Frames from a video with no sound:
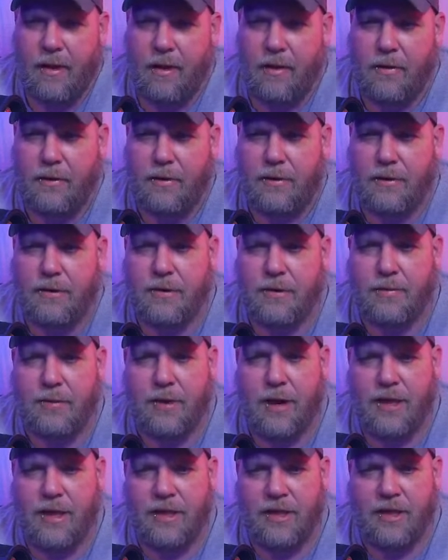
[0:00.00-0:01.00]
He'll do some
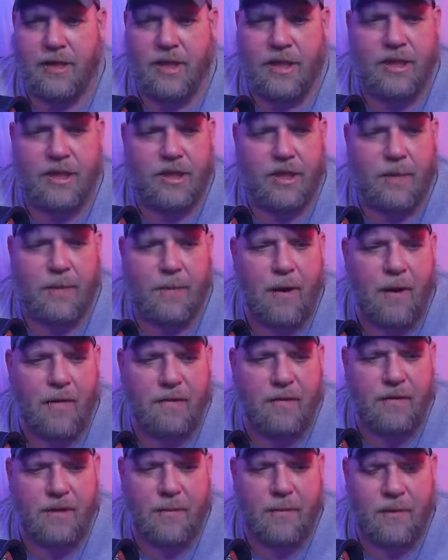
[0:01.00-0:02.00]
crazy shit and jump
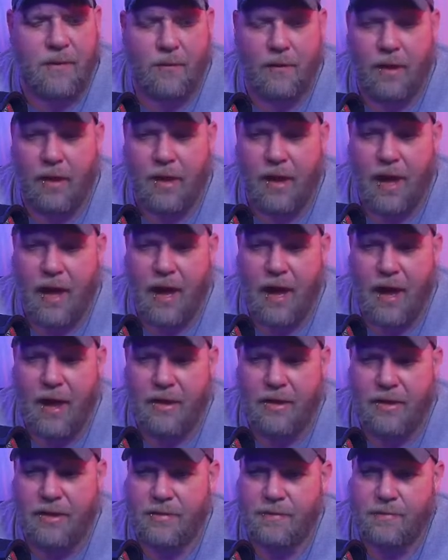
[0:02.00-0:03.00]
off of something really
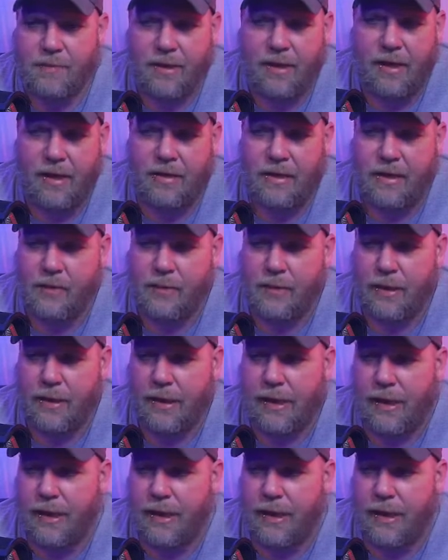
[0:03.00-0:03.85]
high just because that's what he